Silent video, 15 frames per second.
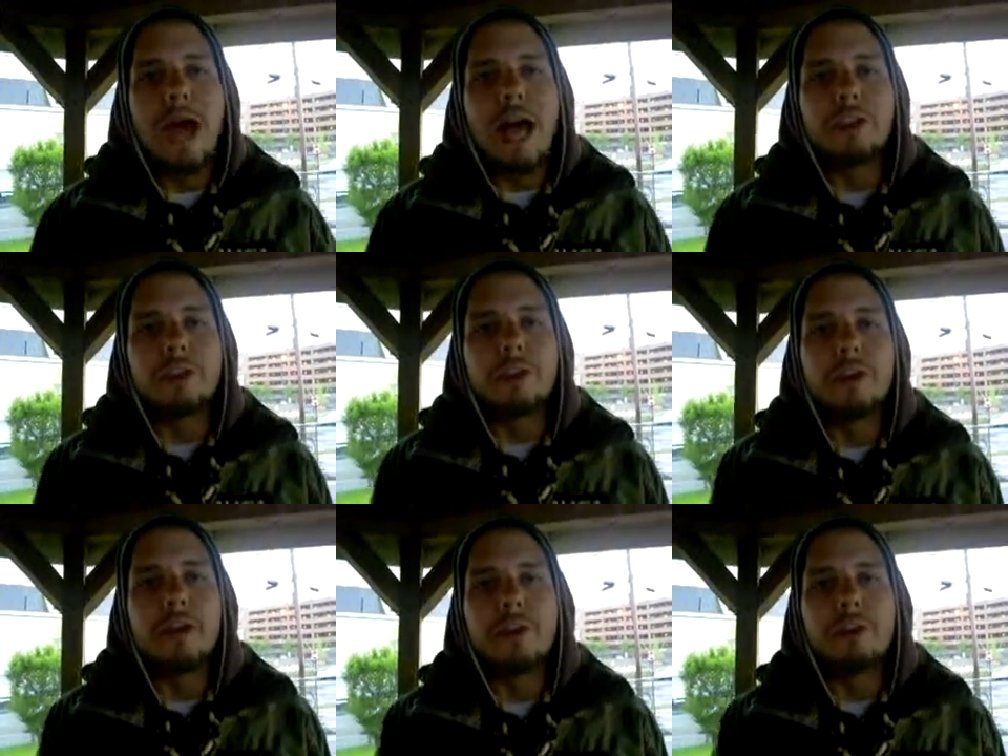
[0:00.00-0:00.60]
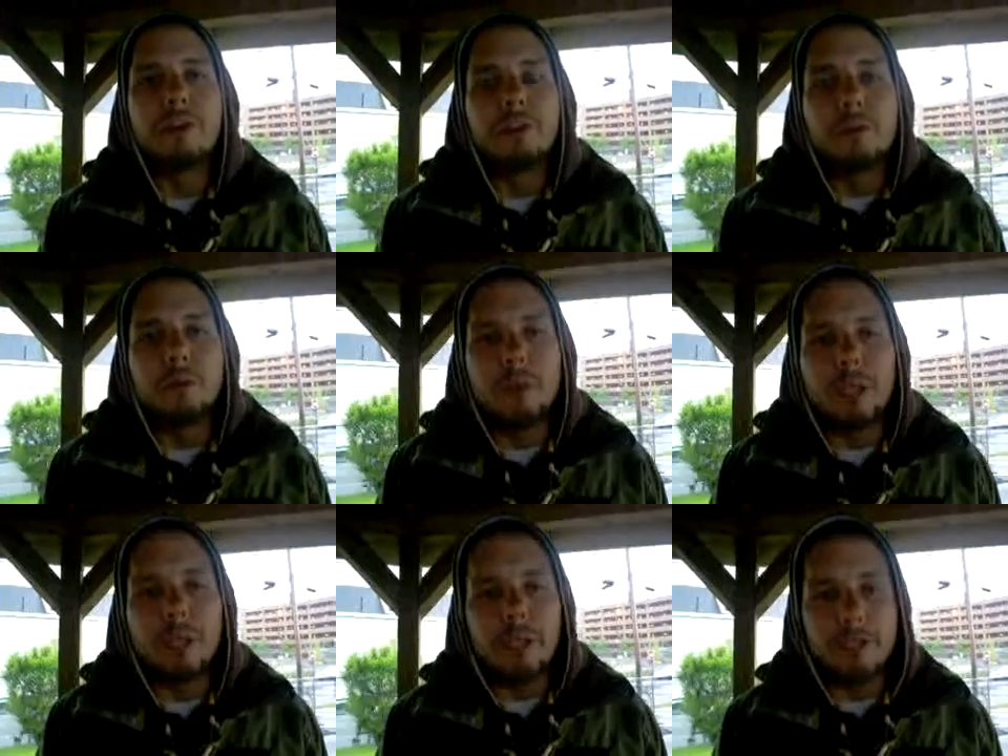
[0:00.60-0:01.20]
passed right through
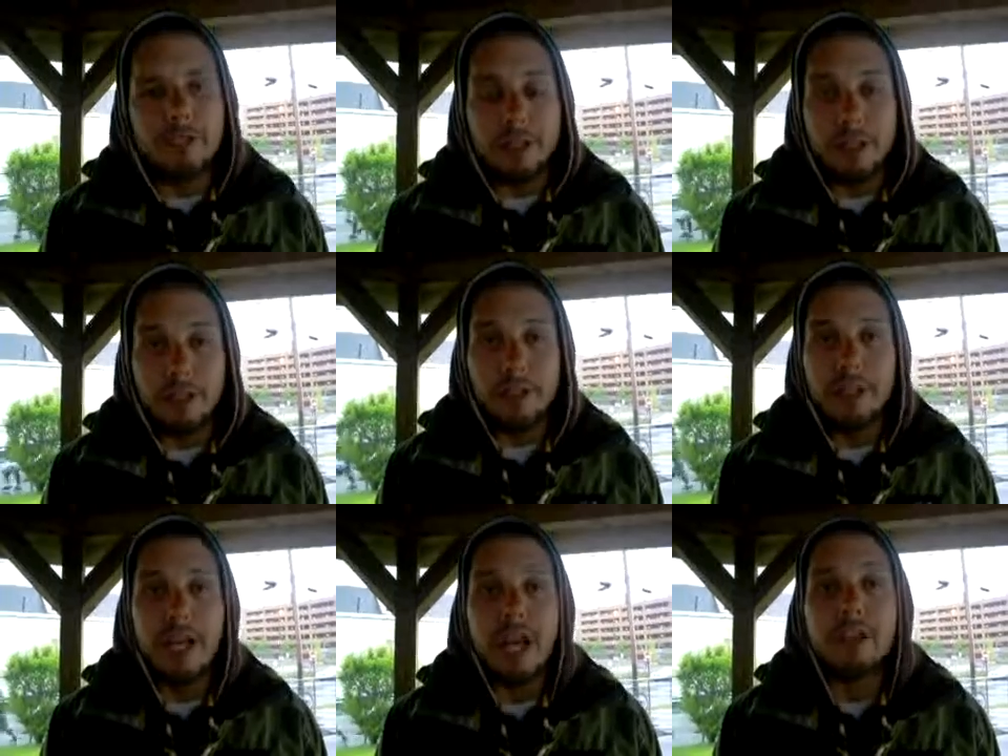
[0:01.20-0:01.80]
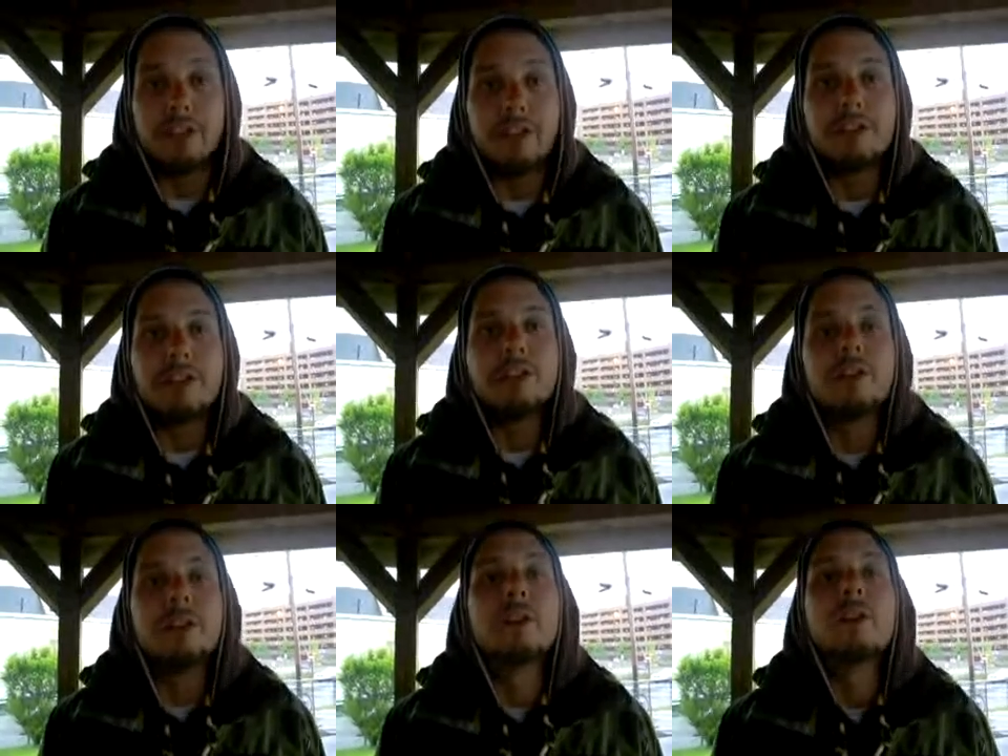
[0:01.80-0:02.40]
me. The other day I did
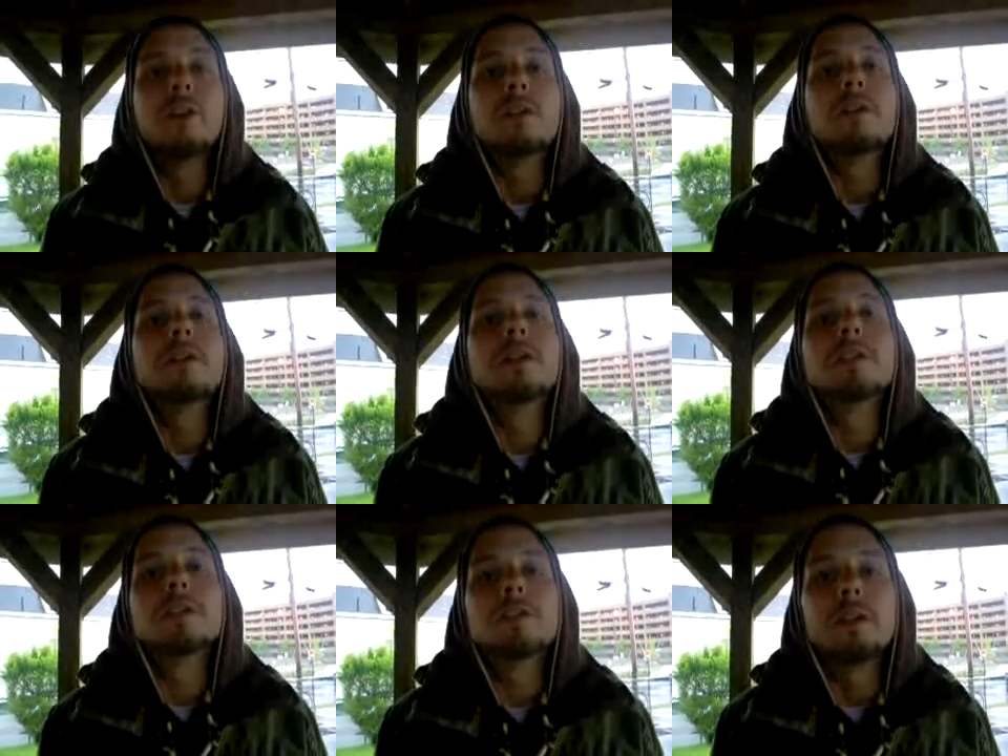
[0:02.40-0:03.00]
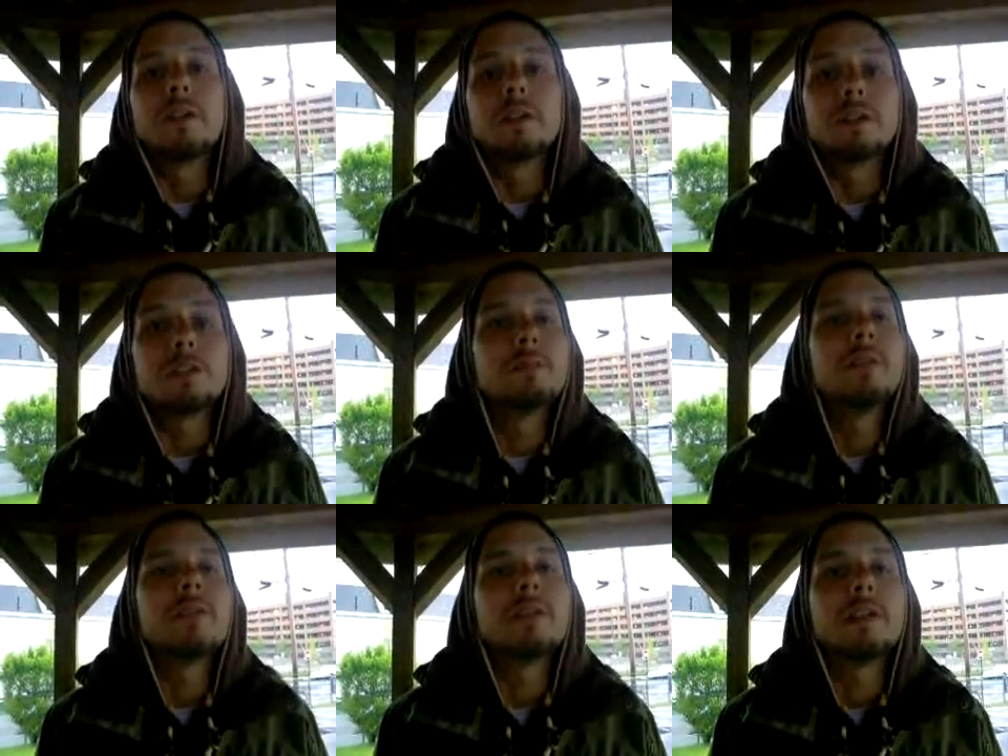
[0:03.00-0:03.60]
see the Holy Ghost when I was
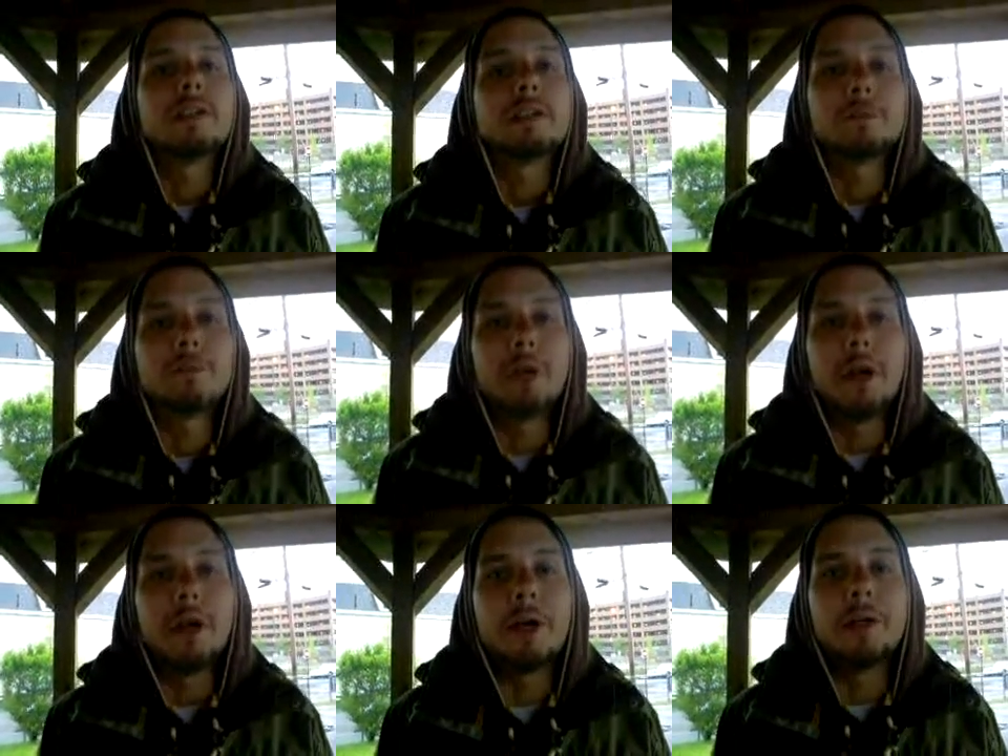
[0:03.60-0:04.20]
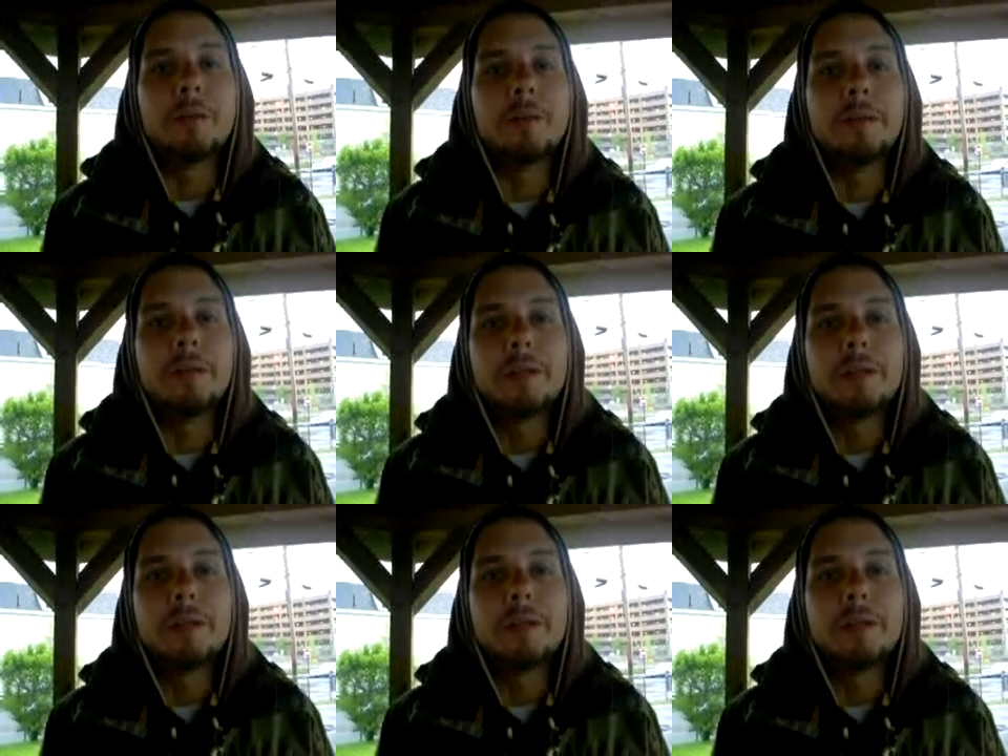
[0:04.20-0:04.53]
smoking some herb.